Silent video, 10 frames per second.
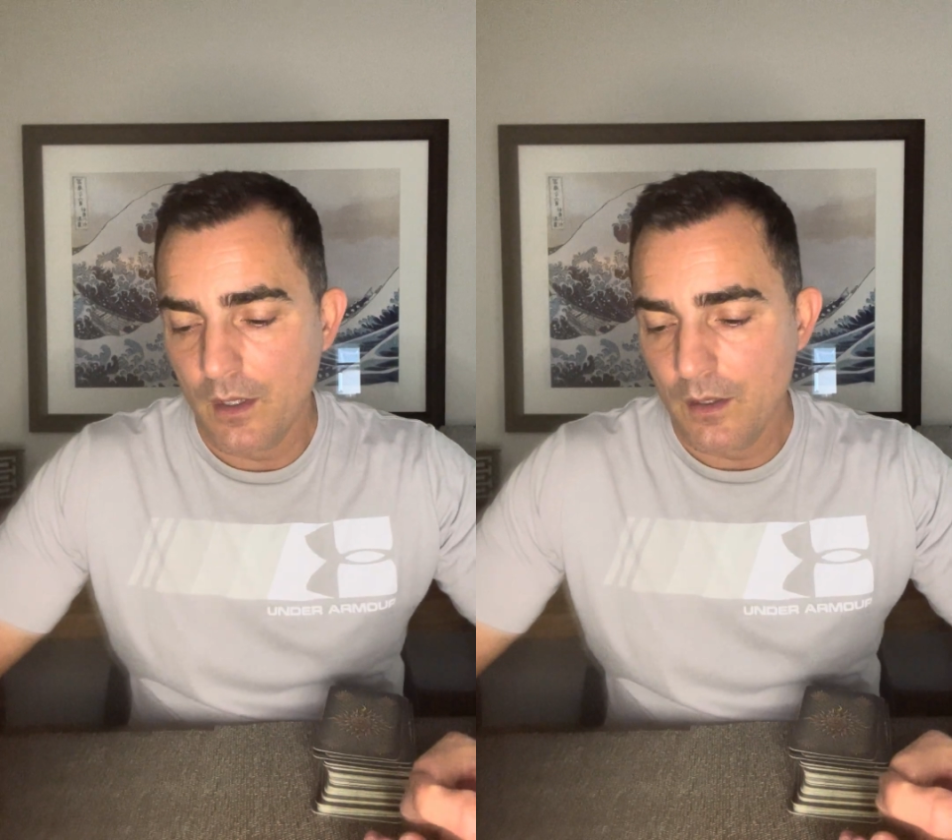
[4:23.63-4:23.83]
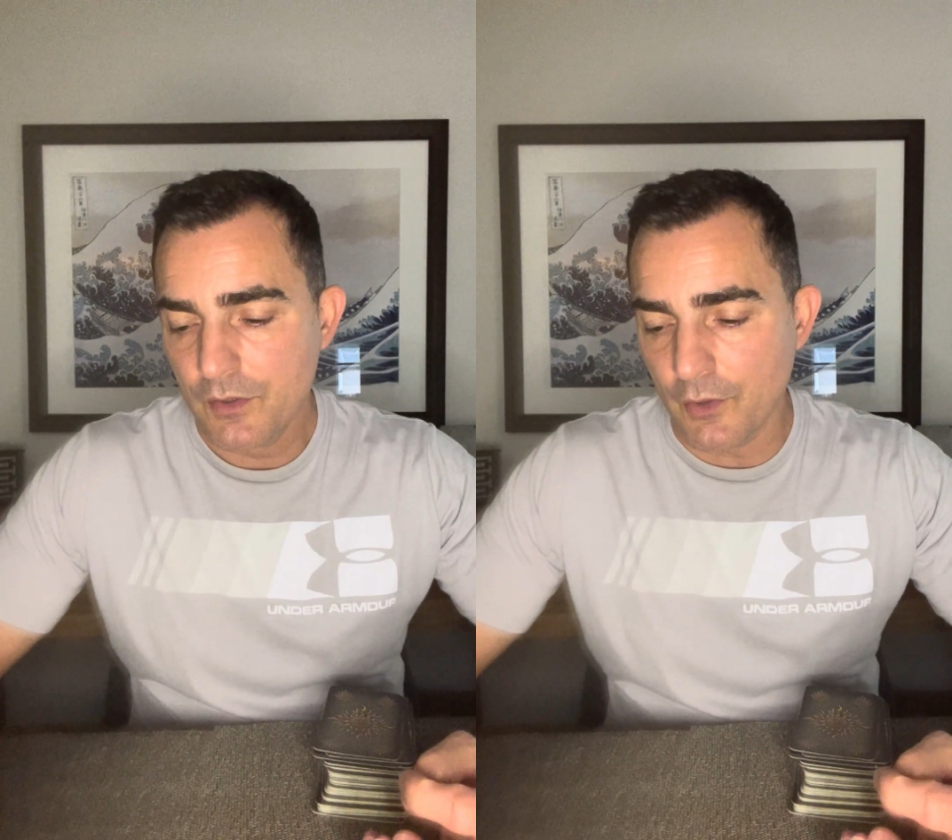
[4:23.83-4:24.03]

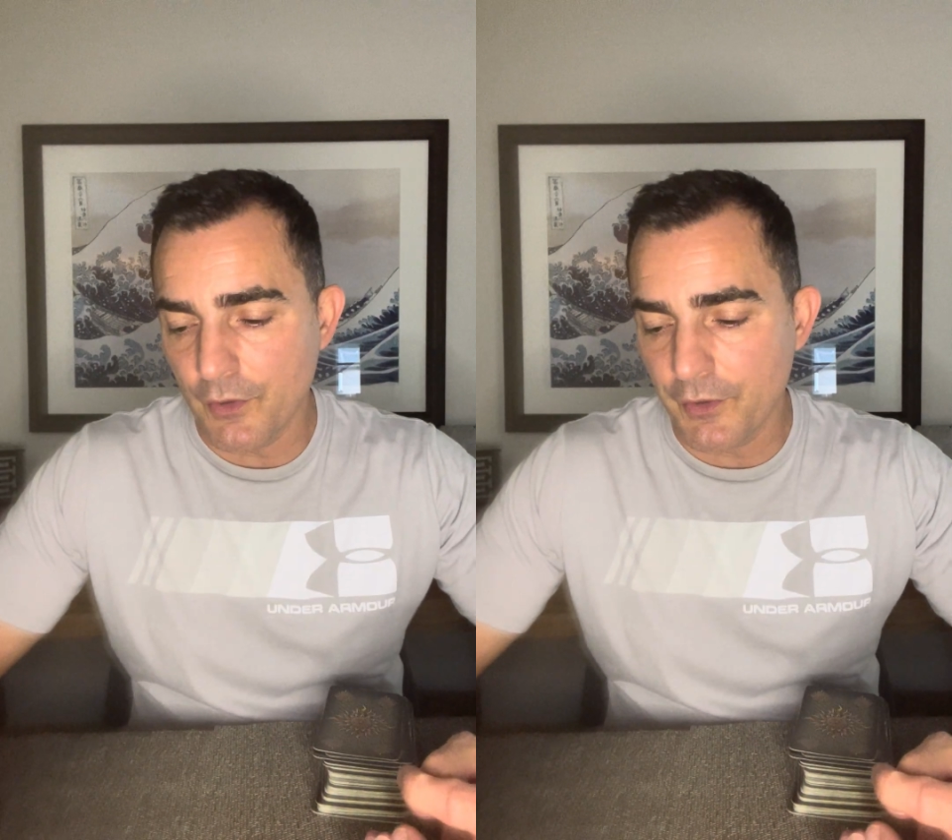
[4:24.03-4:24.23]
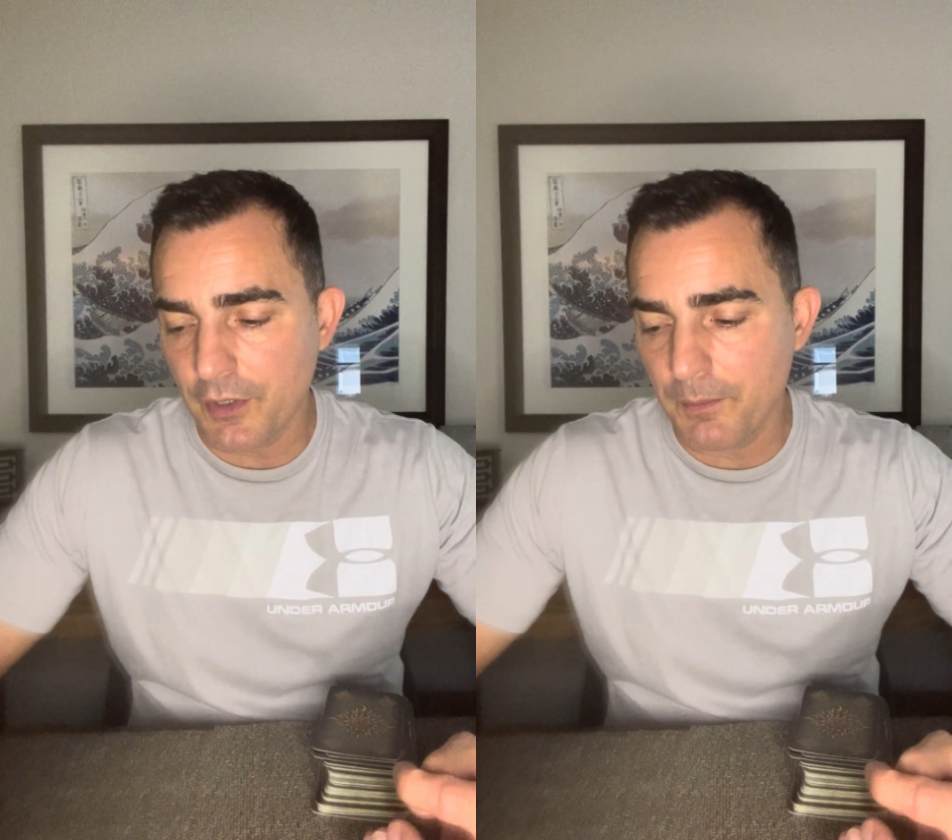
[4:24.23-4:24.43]
So
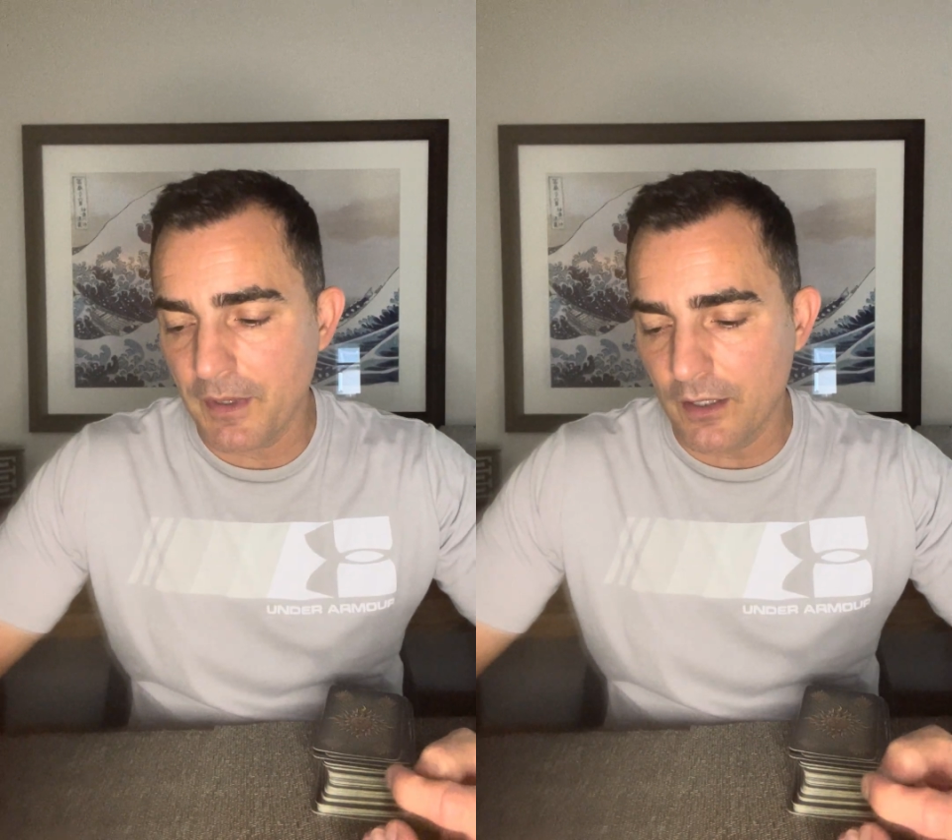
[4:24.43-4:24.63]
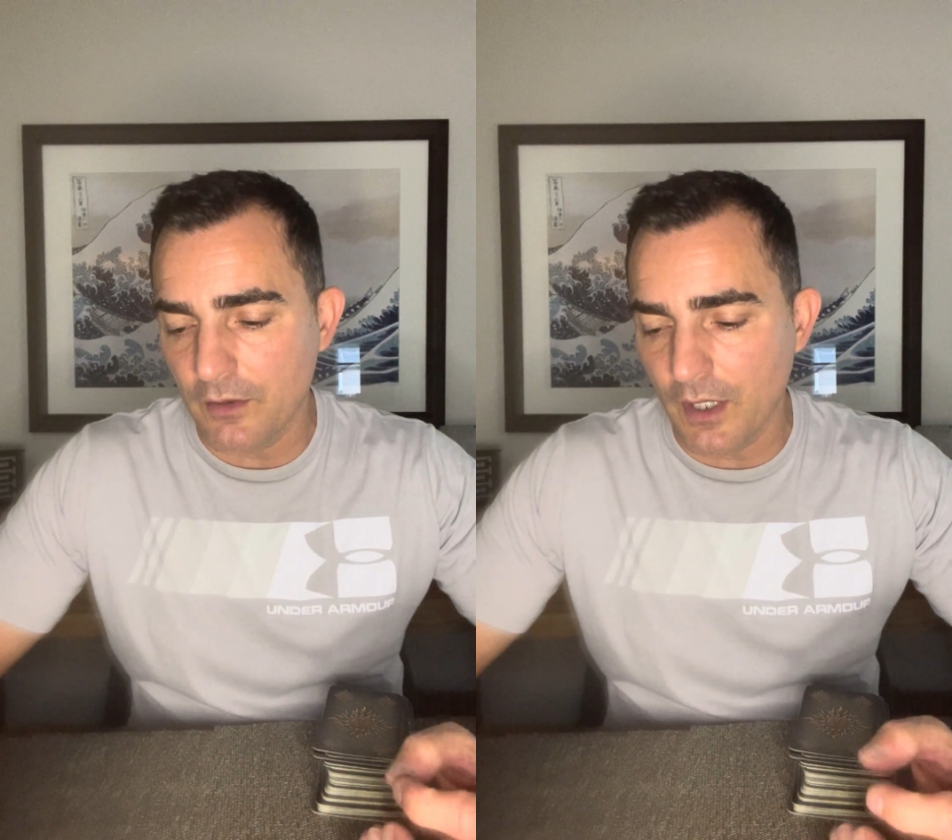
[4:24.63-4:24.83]
there could
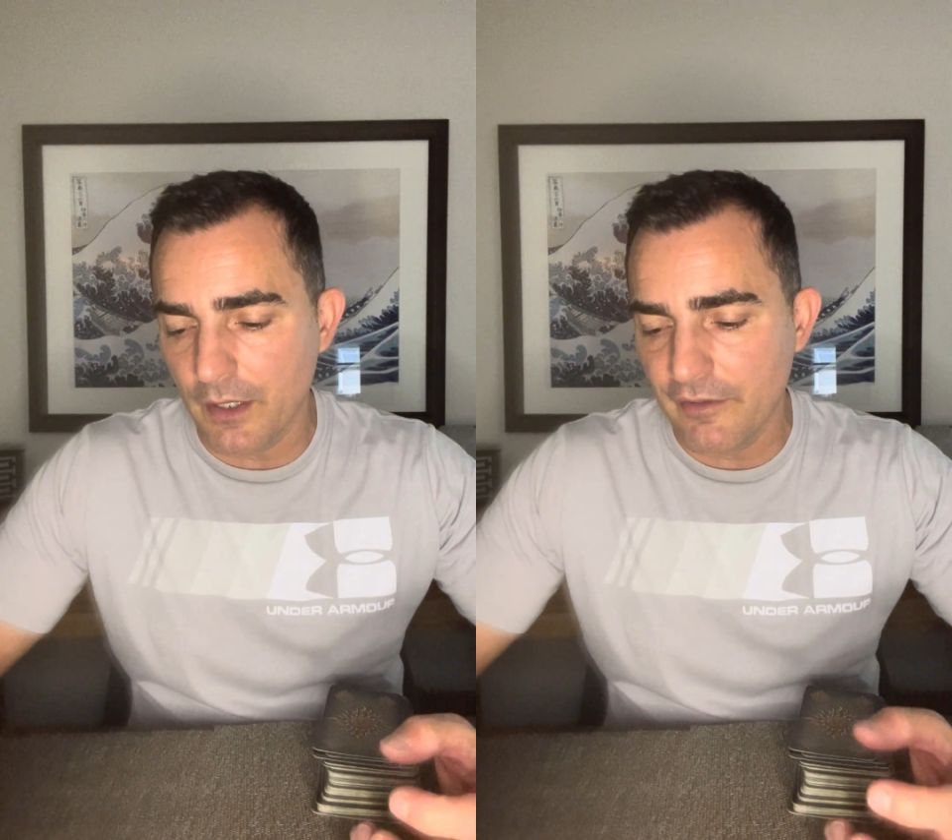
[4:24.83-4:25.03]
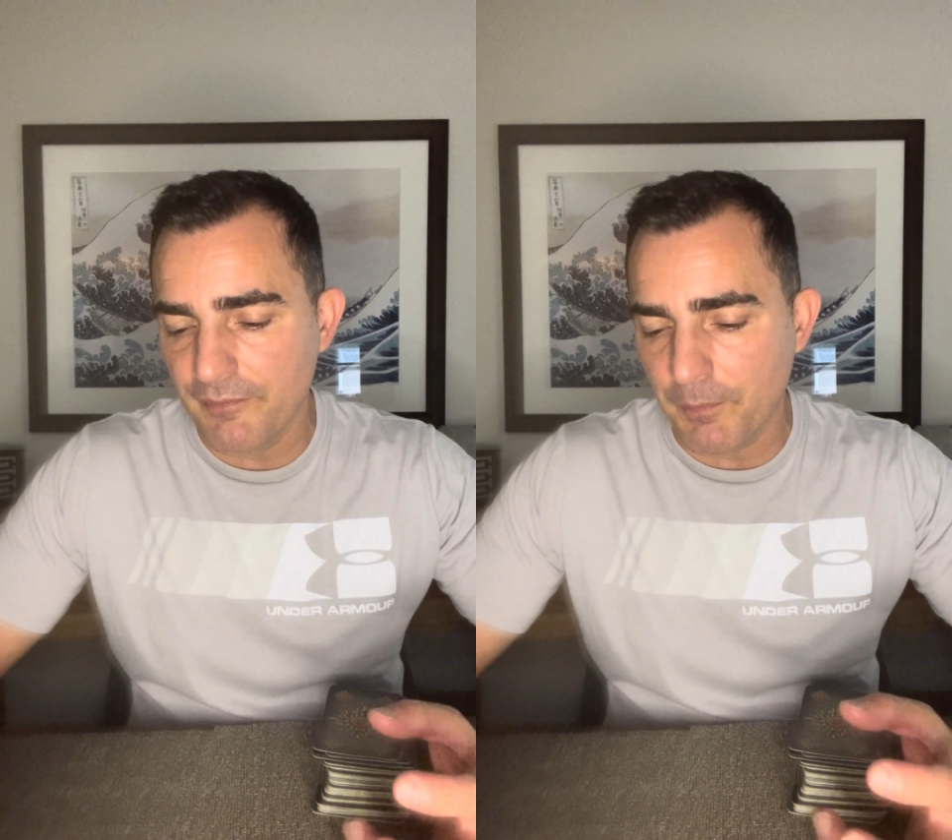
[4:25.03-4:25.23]
be a lot of